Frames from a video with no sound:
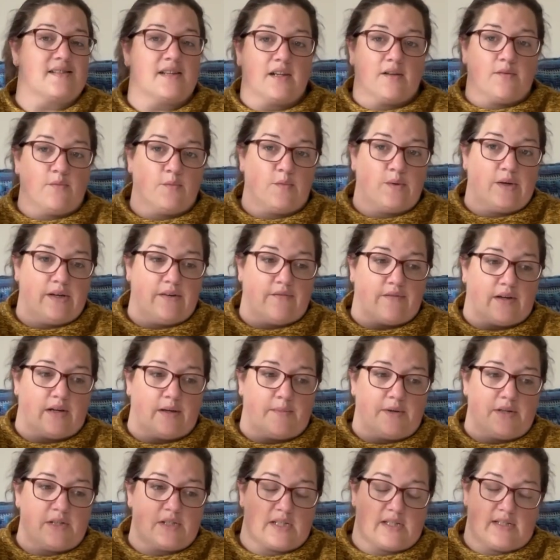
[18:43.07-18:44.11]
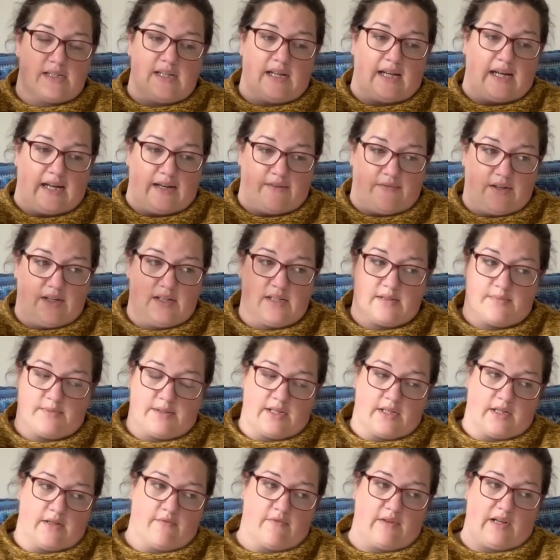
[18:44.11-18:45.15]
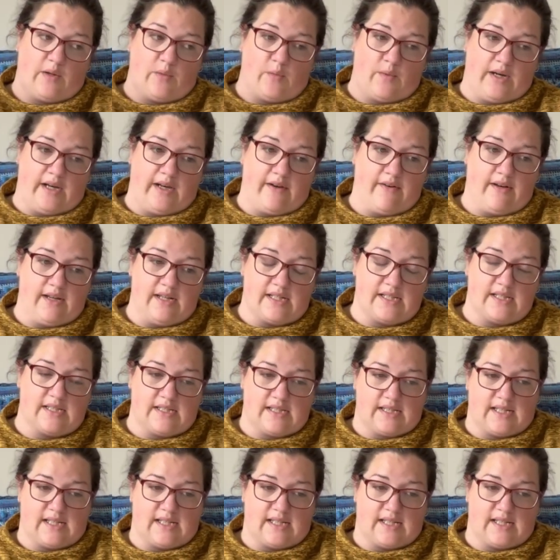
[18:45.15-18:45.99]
I don't wear it very much. I still have it, but I don't really wear it.